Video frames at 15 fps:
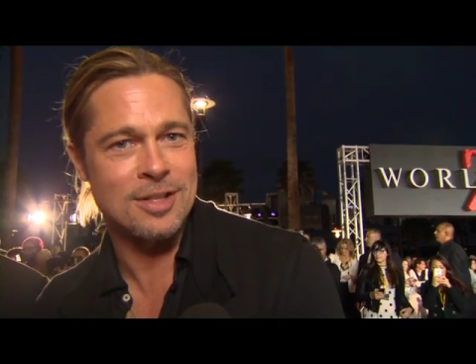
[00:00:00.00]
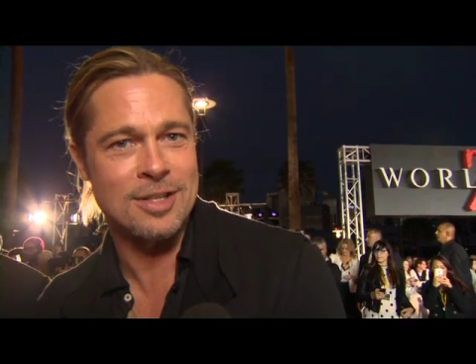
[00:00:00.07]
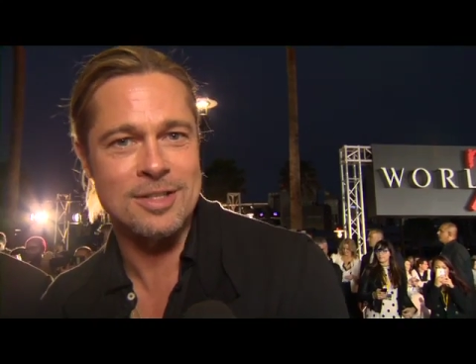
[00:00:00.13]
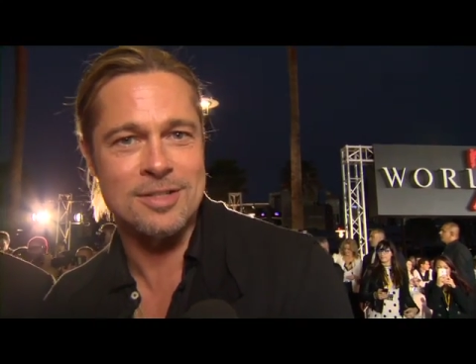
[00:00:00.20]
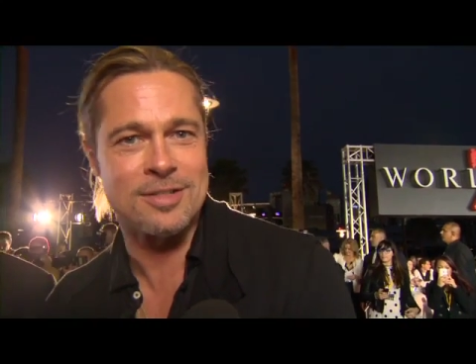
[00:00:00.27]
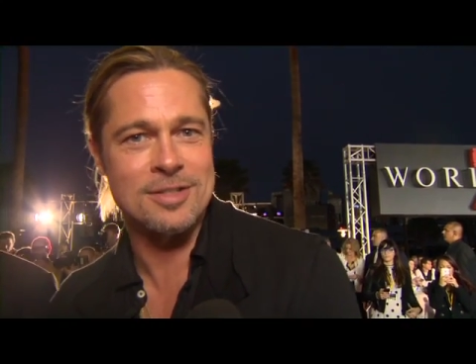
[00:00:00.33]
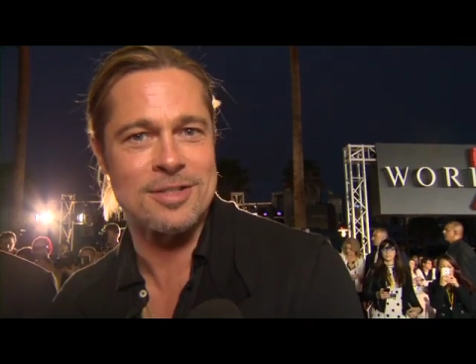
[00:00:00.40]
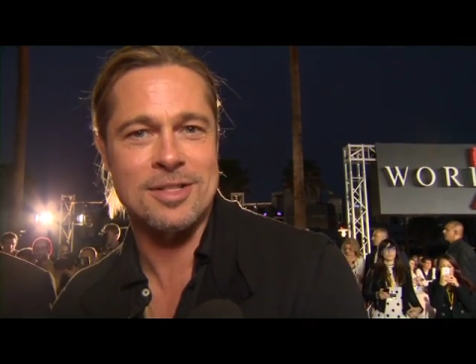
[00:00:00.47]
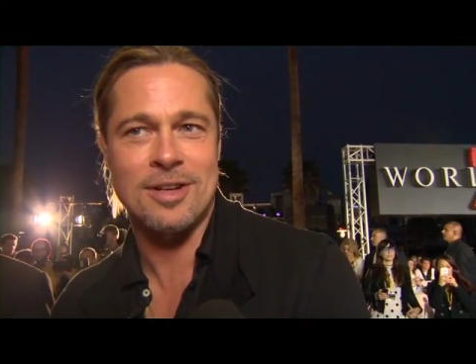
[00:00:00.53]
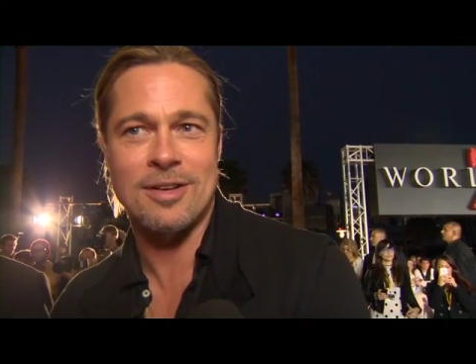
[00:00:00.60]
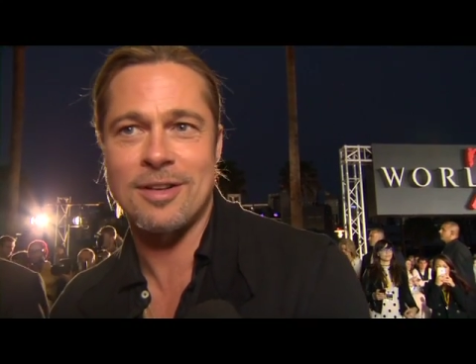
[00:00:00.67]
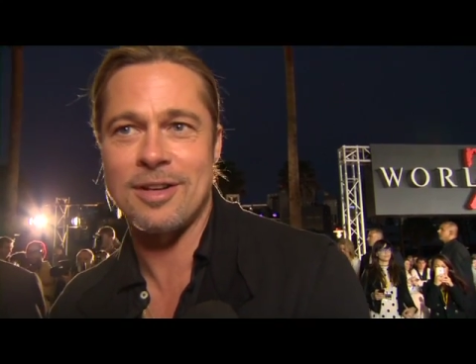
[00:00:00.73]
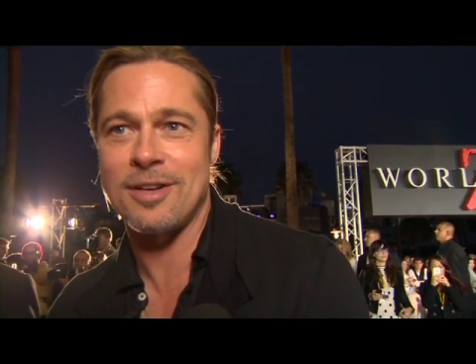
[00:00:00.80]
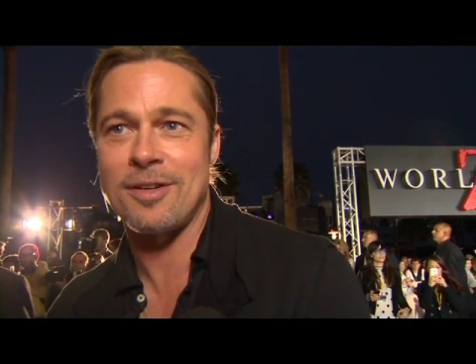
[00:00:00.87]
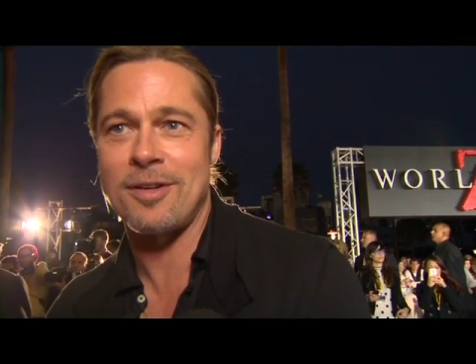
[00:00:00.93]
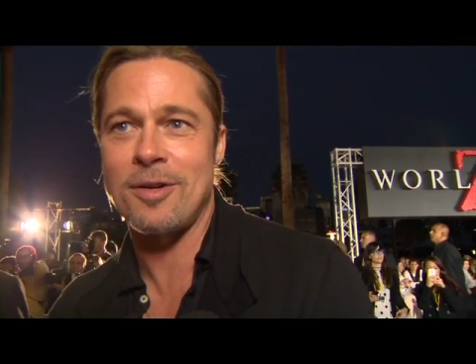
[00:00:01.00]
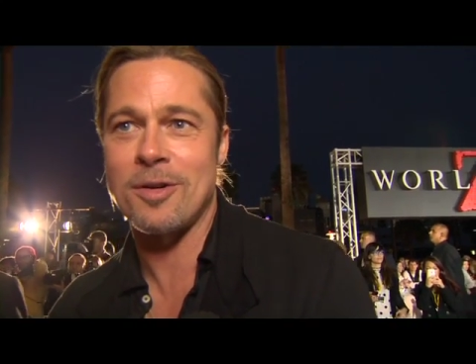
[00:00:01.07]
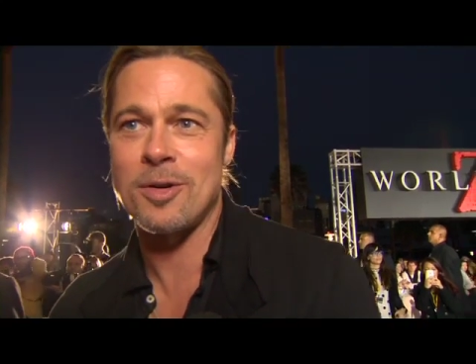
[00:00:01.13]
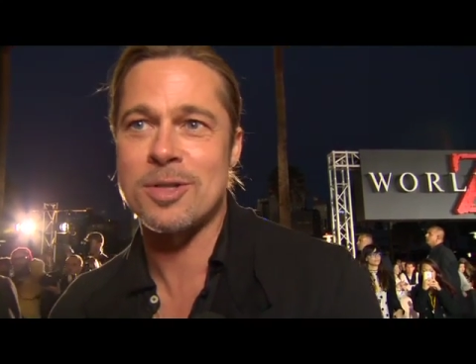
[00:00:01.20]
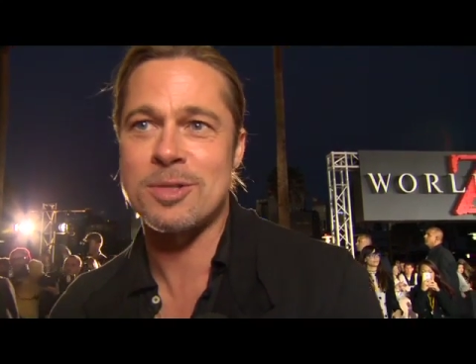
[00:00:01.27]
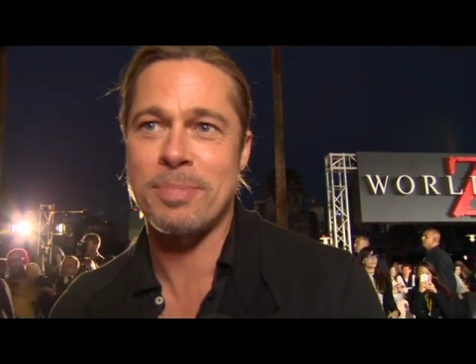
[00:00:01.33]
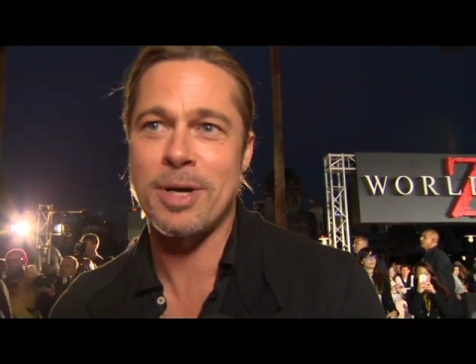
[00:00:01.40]
and then suddenly it
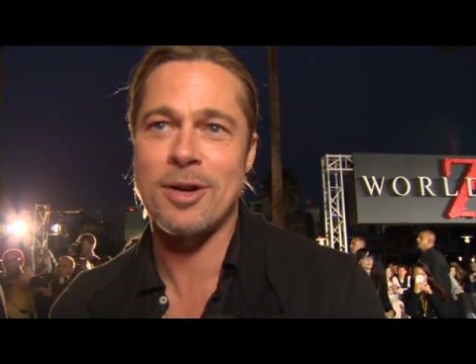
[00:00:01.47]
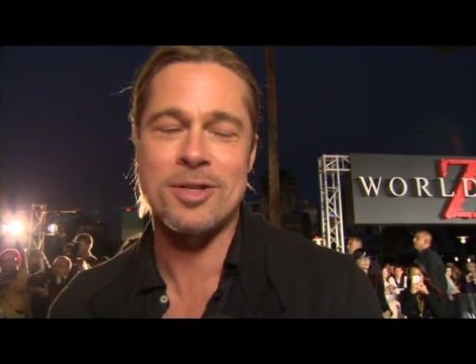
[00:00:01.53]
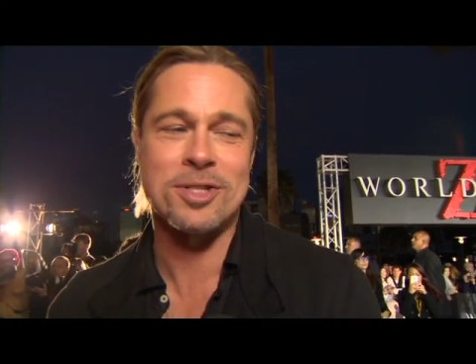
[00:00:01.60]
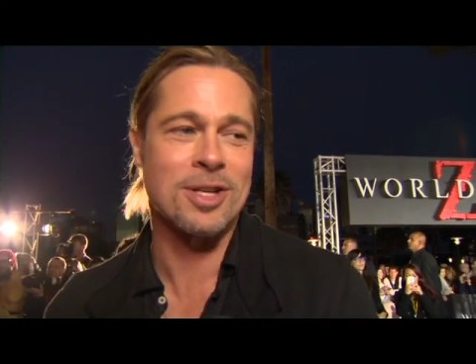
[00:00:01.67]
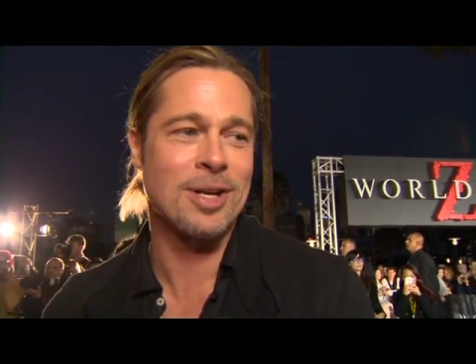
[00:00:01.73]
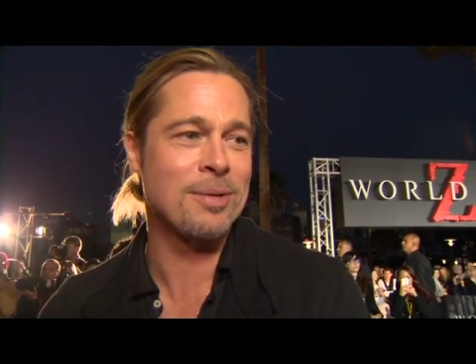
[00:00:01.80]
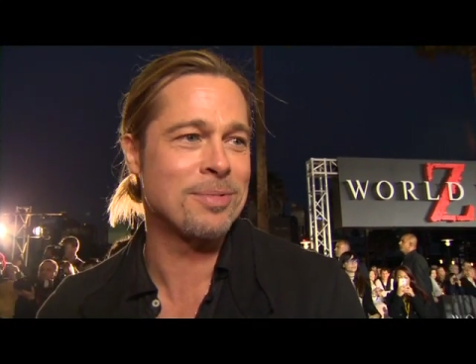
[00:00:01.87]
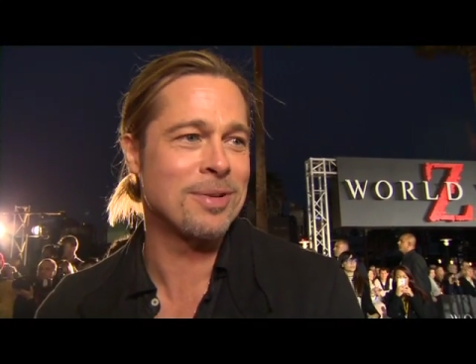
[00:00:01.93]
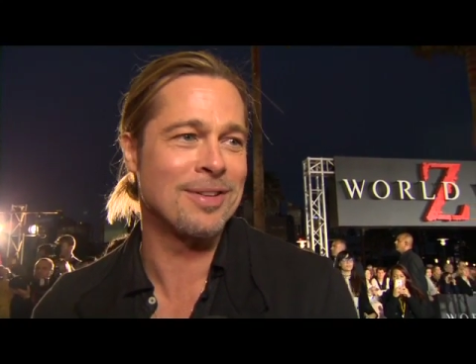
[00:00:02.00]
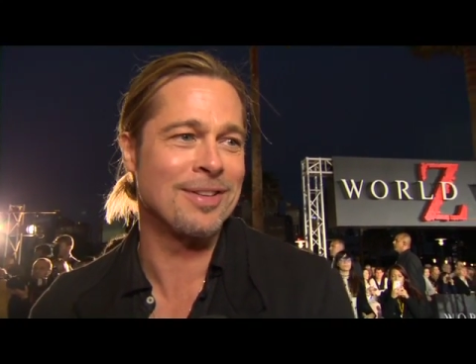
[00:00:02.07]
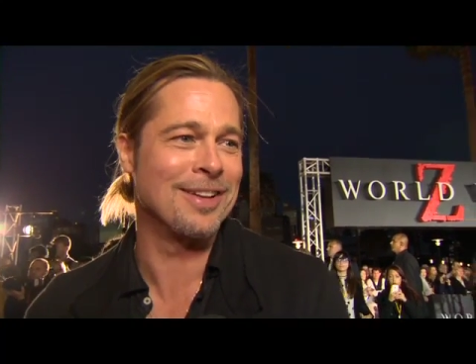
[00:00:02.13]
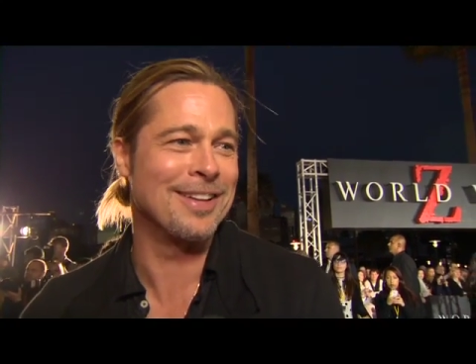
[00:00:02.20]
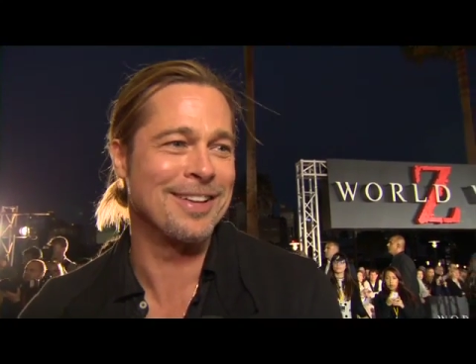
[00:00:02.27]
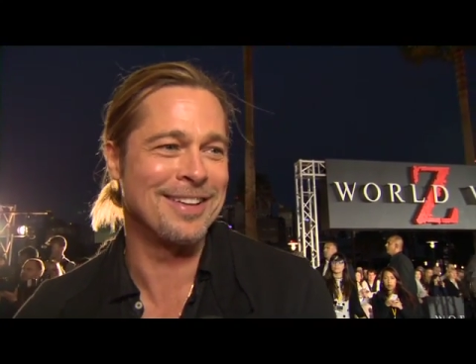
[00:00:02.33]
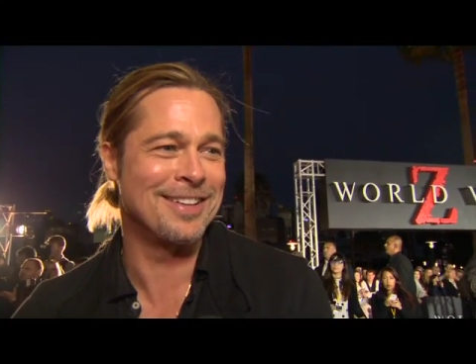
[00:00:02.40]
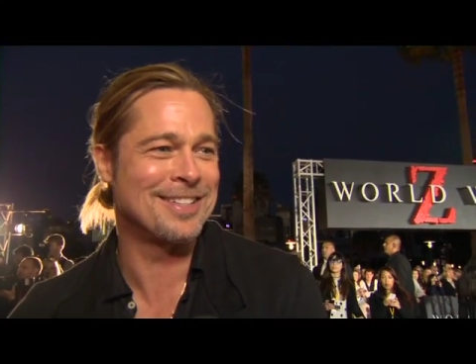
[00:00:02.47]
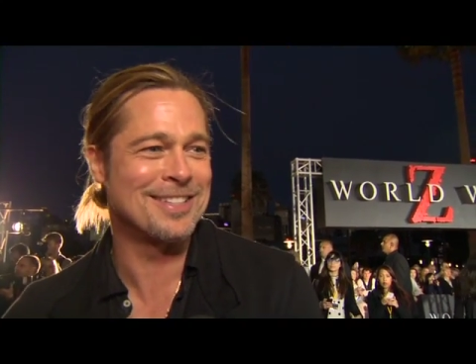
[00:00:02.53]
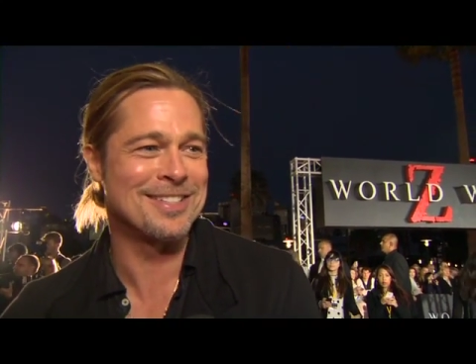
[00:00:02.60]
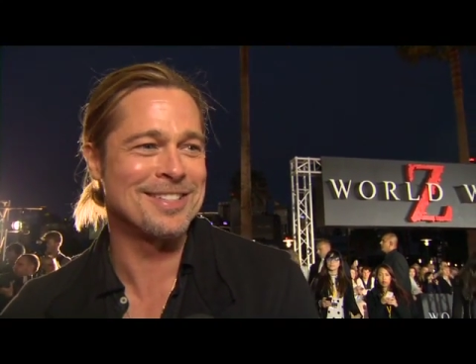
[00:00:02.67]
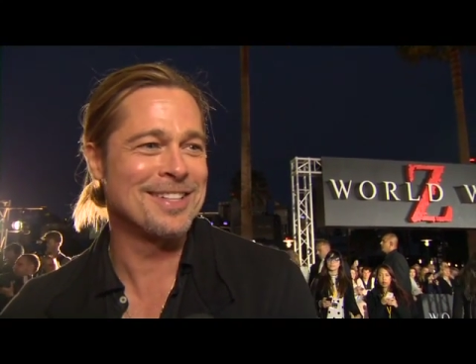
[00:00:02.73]
all goes pear-shaped, and